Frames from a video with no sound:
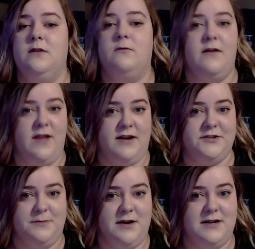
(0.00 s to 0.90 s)
Rev's
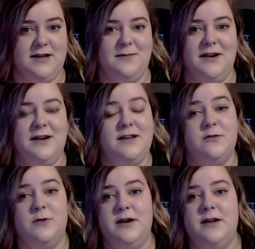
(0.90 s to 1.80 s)
actually my DM in
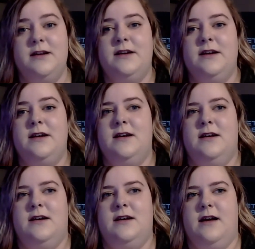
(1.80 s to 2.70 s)
another one.
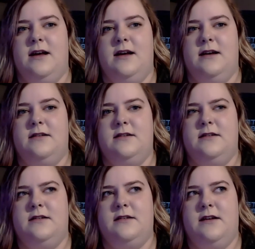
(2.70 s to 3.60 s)
And
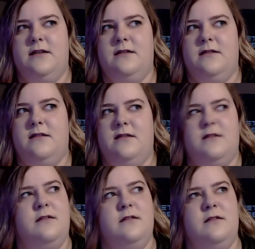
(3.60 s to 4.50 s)
is that...
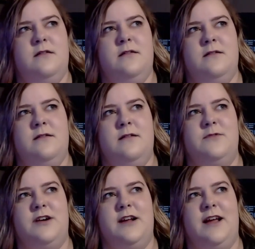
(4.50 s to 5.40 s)
I'm
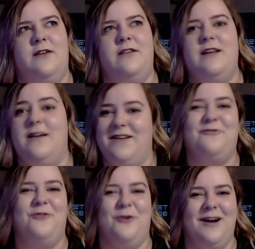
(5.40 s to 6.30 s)
trying to count. Yeah, that's
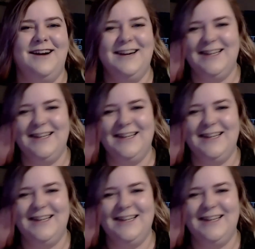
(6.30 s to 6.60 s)
4.